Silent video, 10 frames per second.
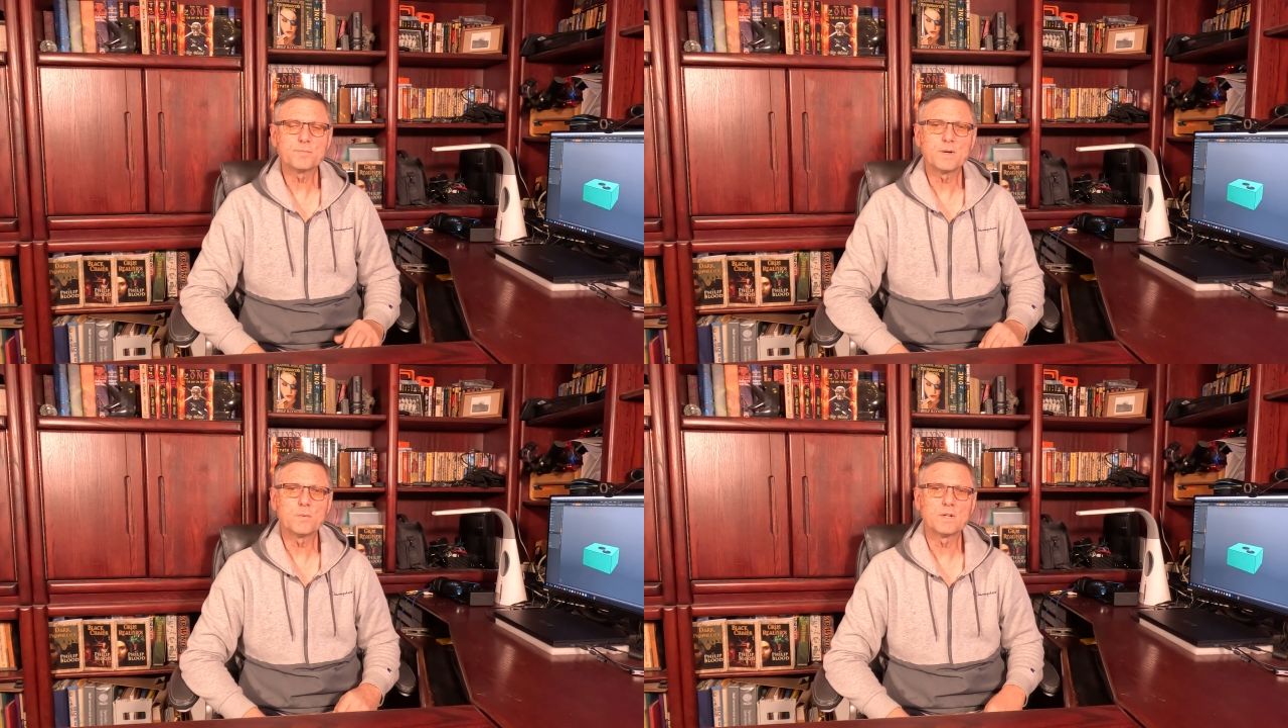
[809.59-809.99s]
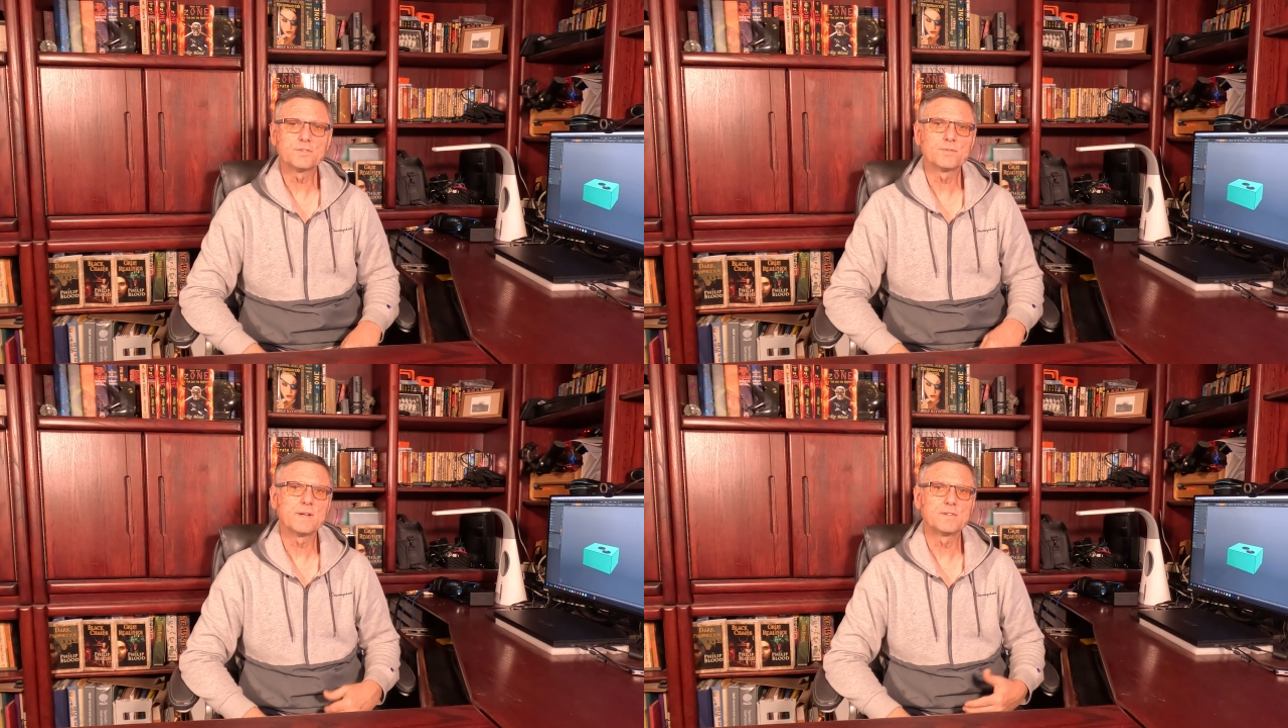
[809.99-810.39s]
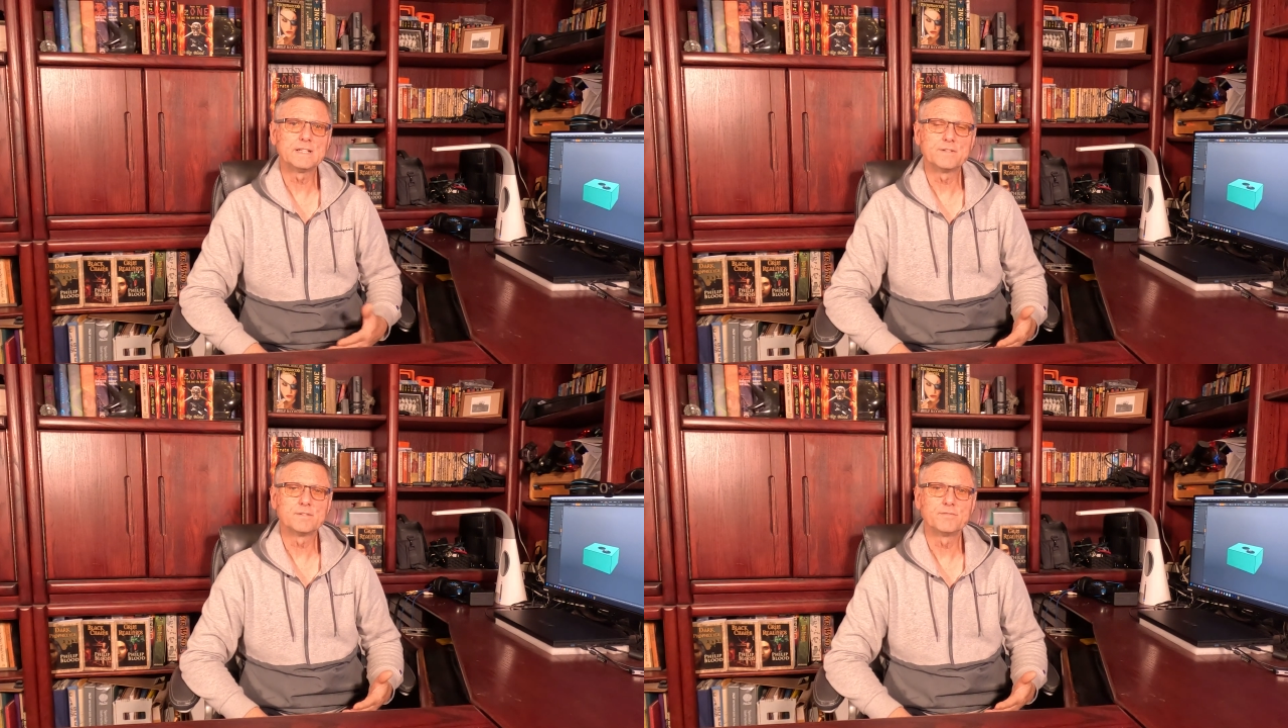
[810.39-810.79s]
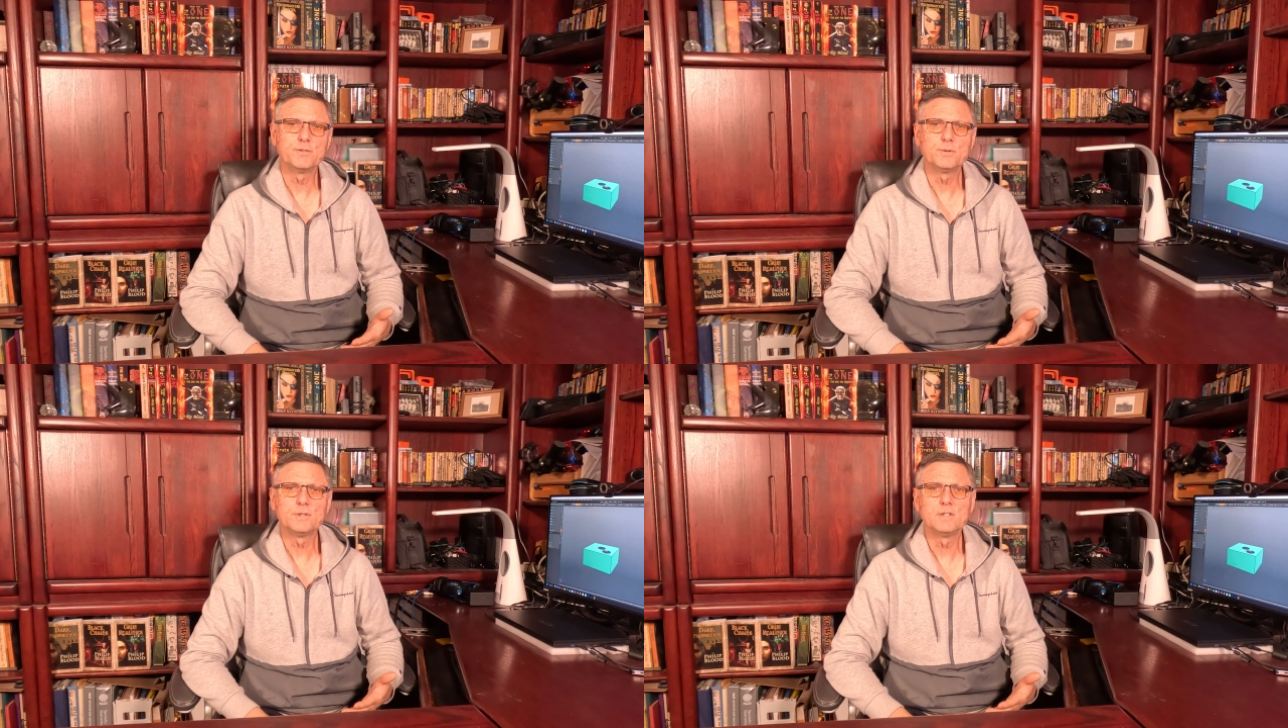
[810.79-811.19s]
but we'll also have cleaner
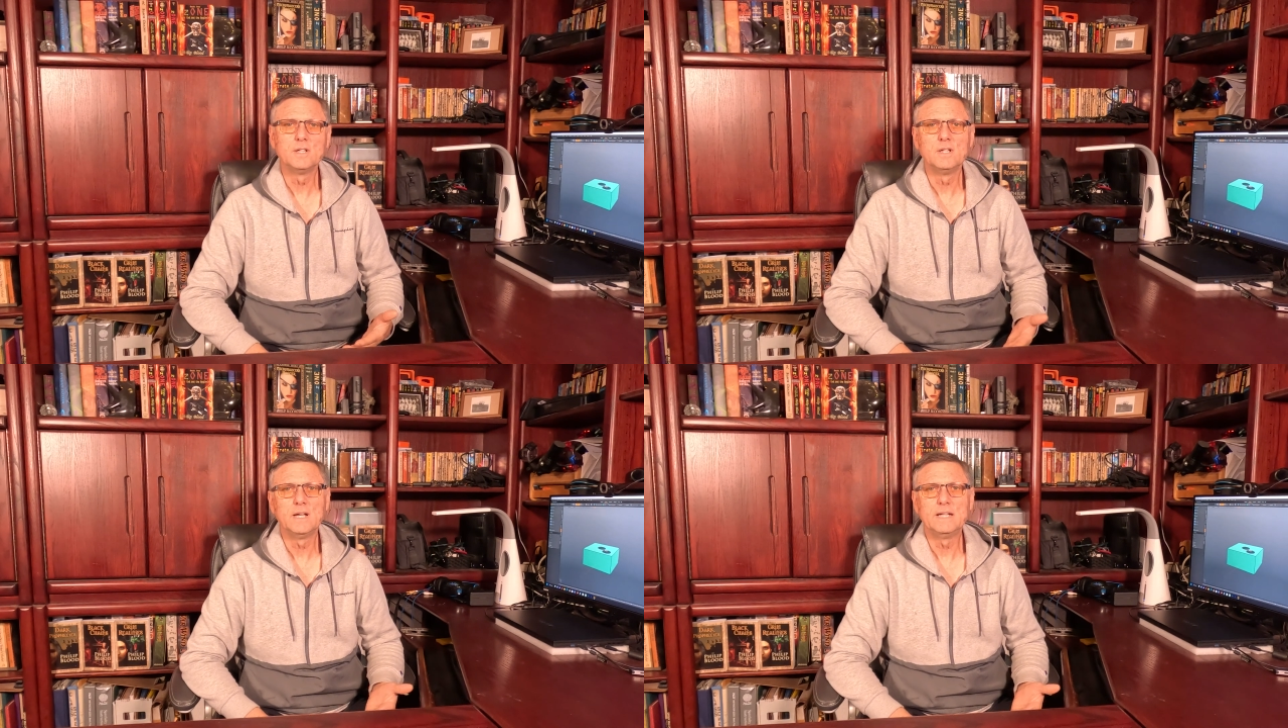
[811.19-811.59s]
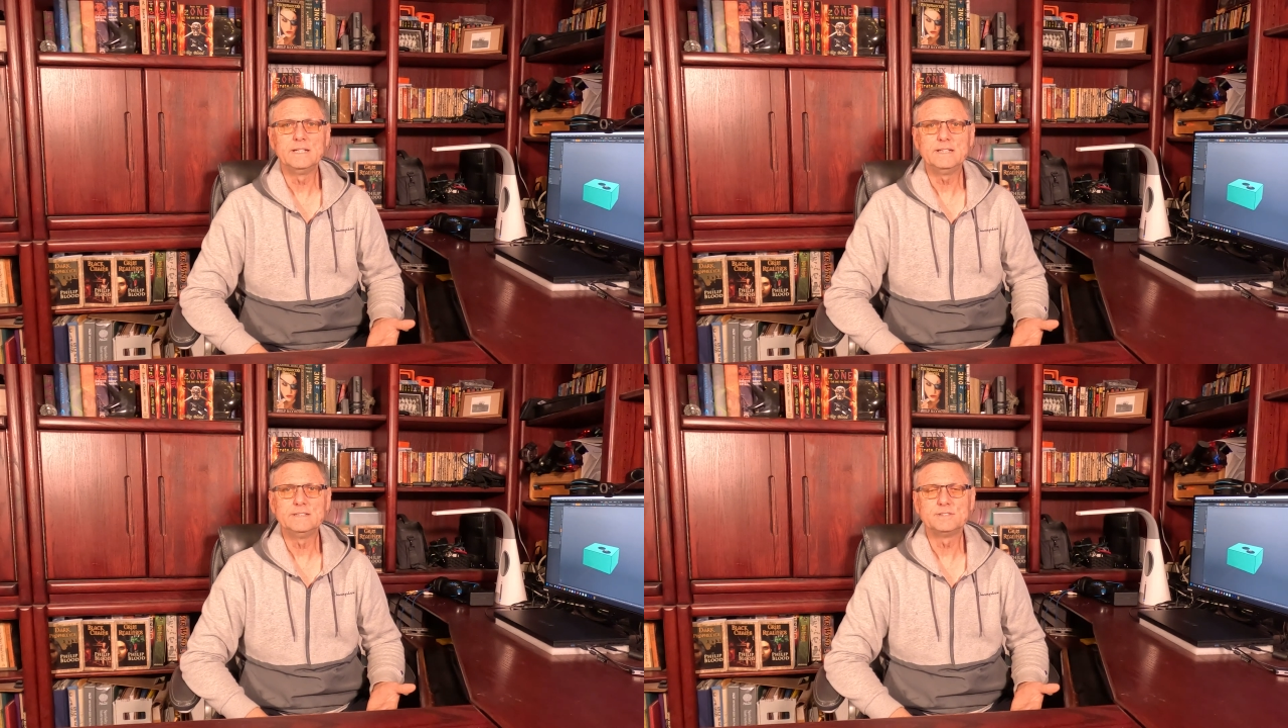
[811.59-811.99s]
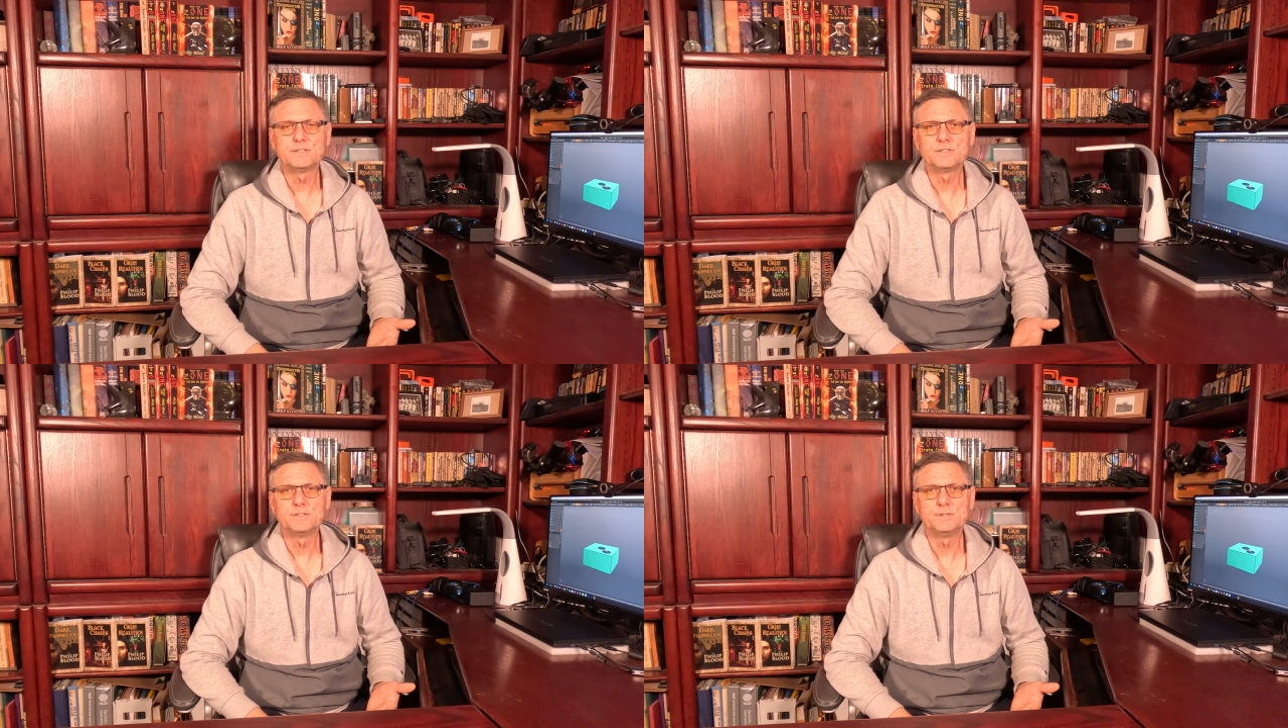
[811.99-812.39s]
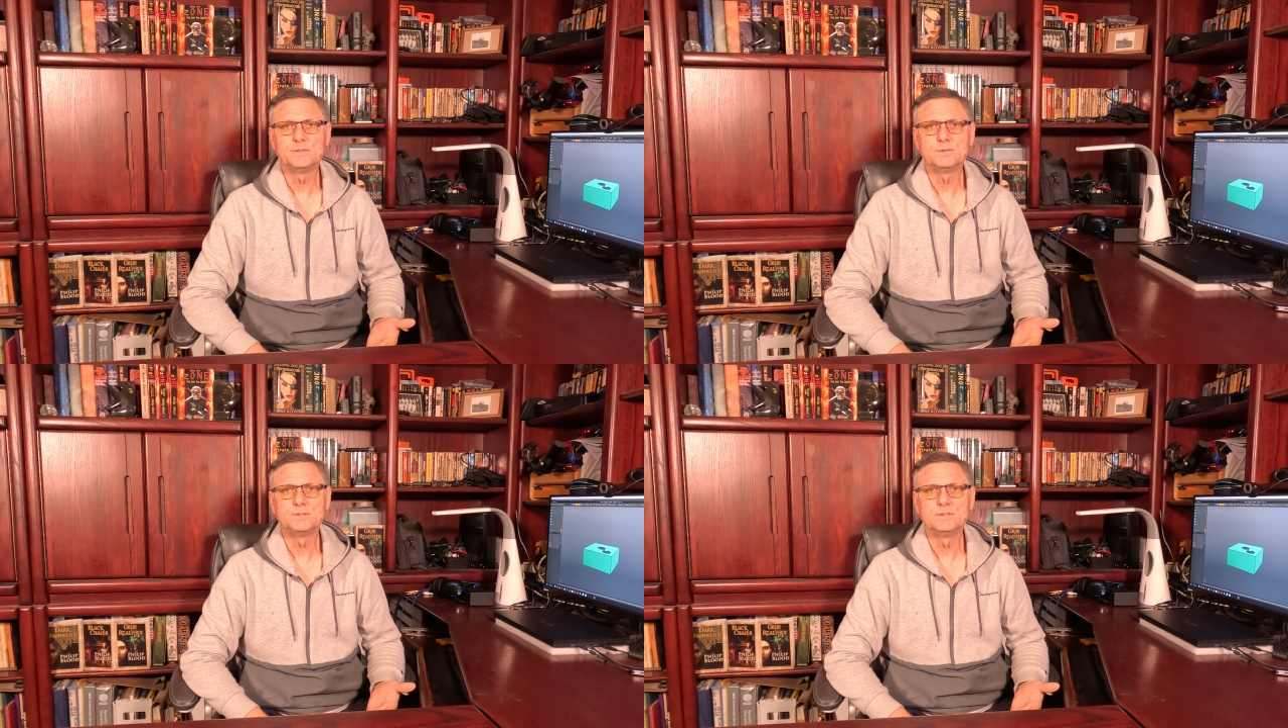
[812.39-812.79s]
fuel and easier to